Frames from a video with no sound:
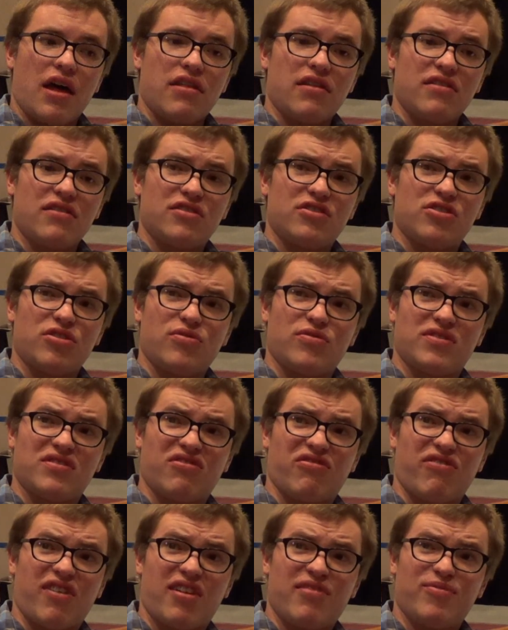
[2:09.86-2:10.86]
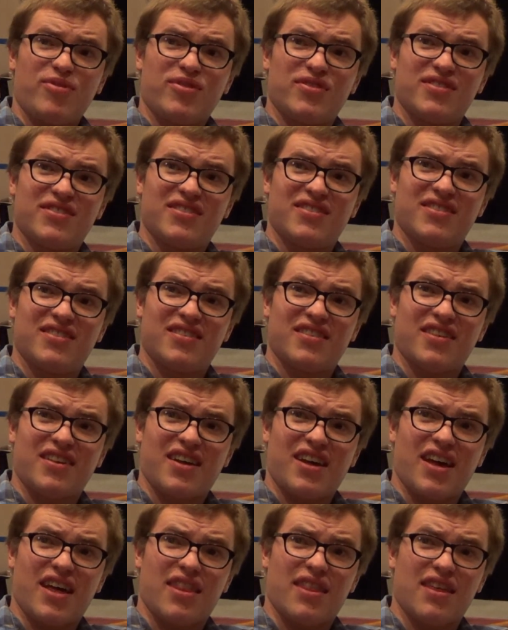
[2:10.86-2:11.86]
think the show is incredible.
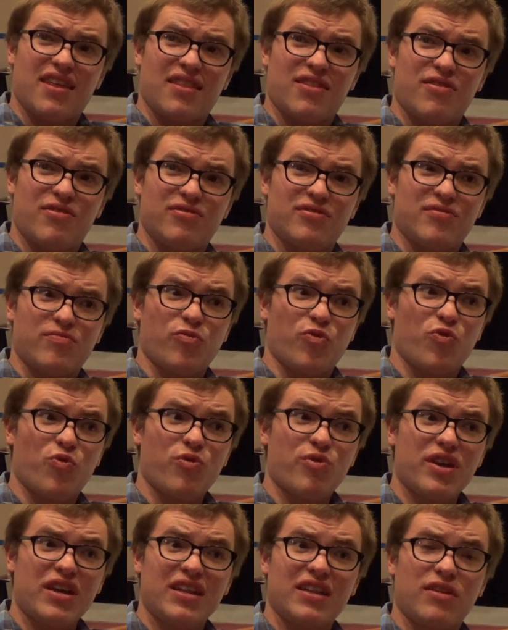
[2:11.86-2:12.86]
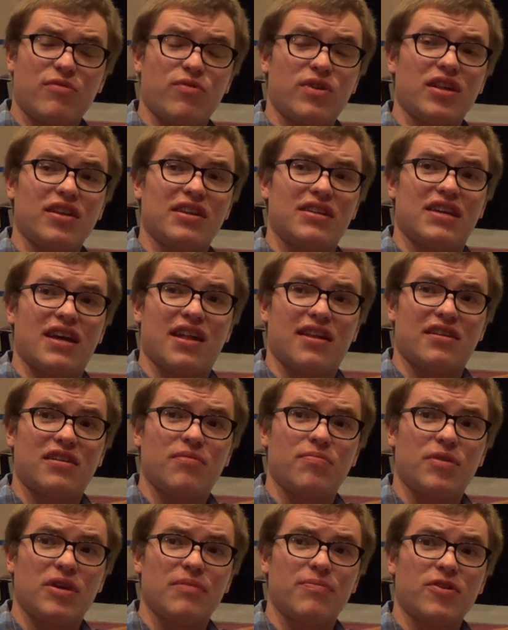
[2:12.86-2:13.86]
I think there are some really, really
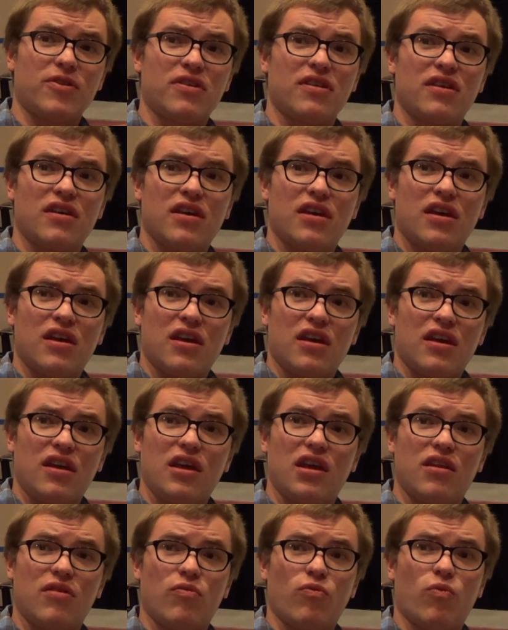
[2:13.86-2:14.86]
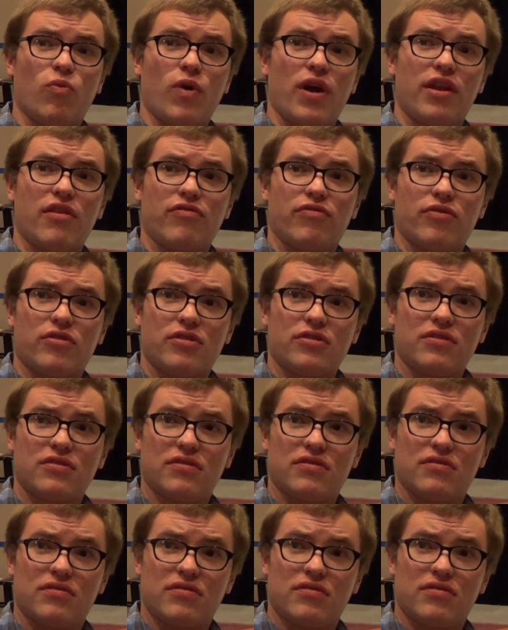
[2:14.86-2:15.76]
talented people in wonderful